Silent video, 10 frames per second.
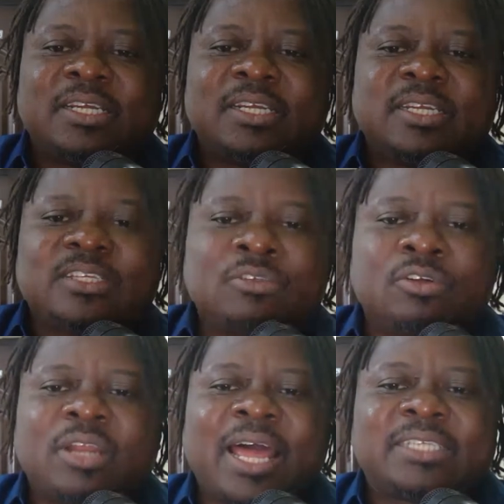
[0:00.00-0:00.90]

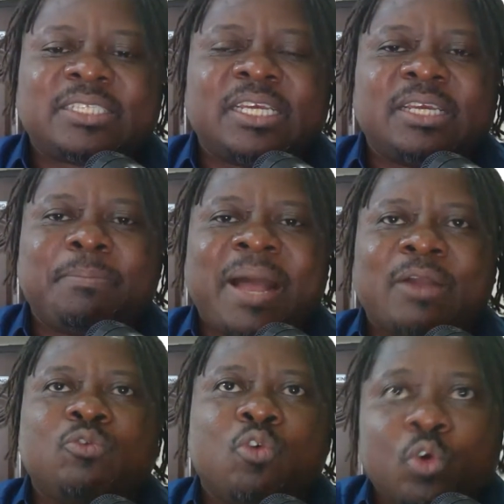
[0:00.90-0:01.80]
Like say
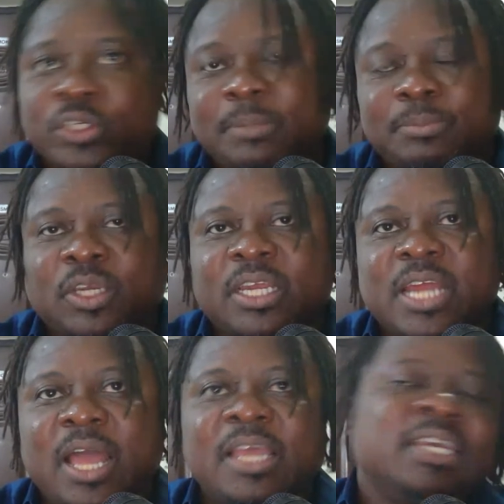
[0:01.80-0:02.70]
Magu hold them together
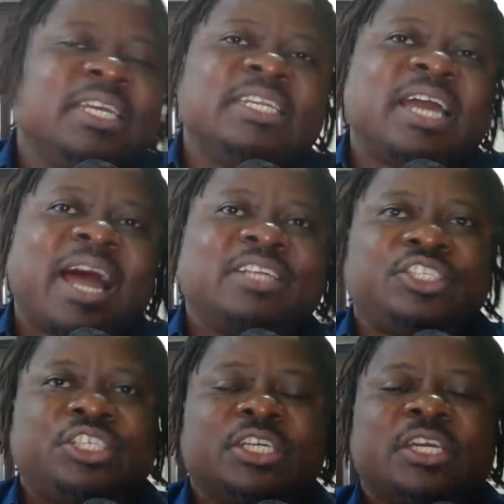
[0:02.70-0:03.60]
in a
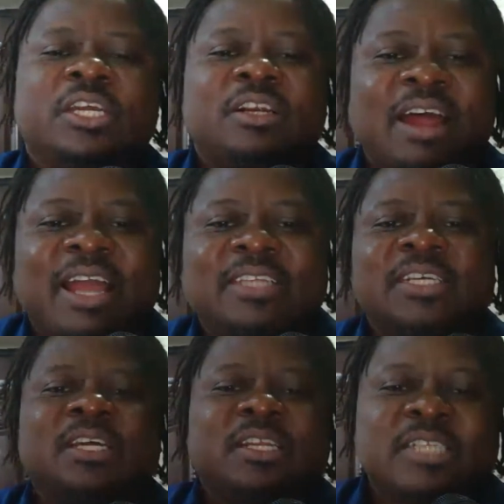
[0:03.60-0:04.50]
handshake, right?
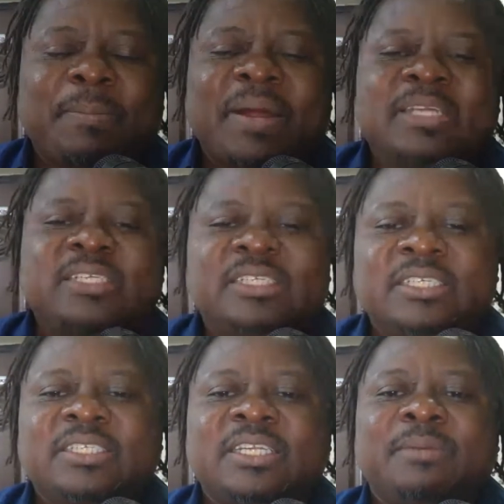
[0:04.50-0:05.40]
That man,
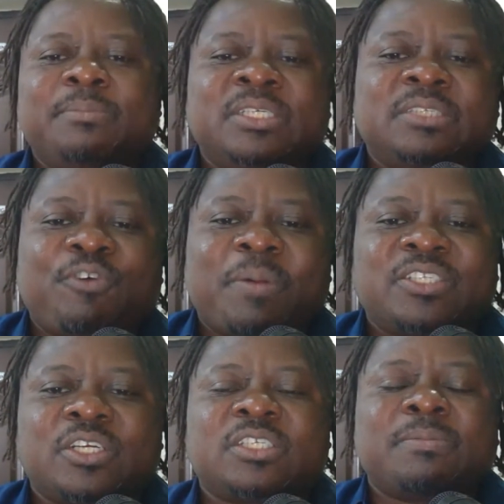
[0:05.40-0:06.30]
his name is former
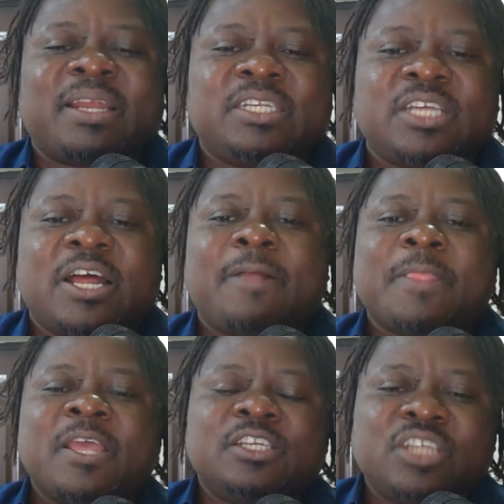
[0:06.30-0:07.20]
Chelsea manager
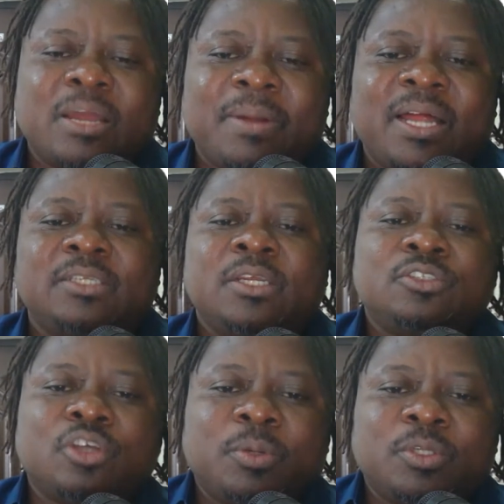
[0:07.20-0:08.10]
German
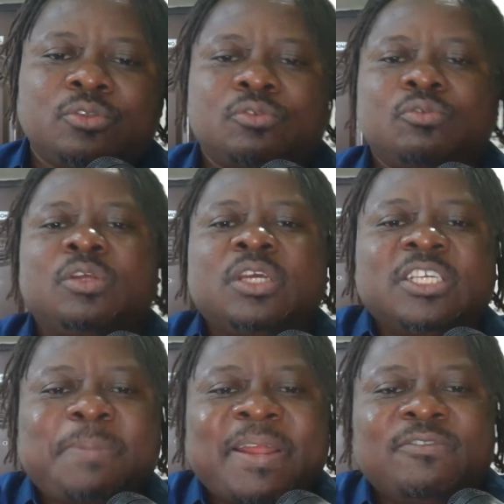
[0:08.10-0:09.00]
Thomas Tuchel. Is
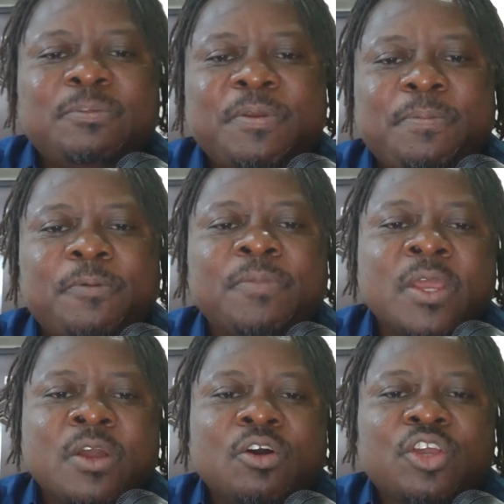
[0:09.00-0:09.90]
part of the people.
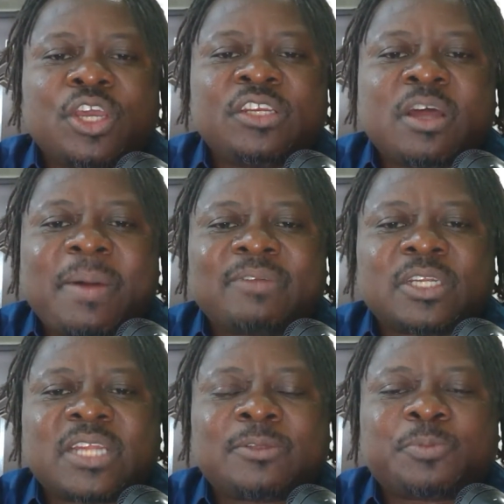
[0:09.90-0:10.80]
Okay, a number of
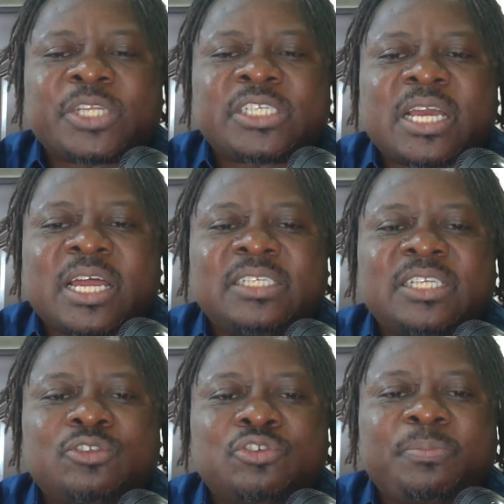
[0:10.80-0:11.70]
Tottenham's potential
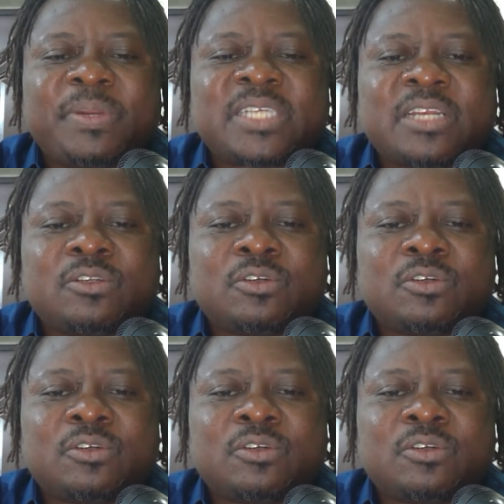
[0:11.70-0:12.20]
candidates to replace Antonio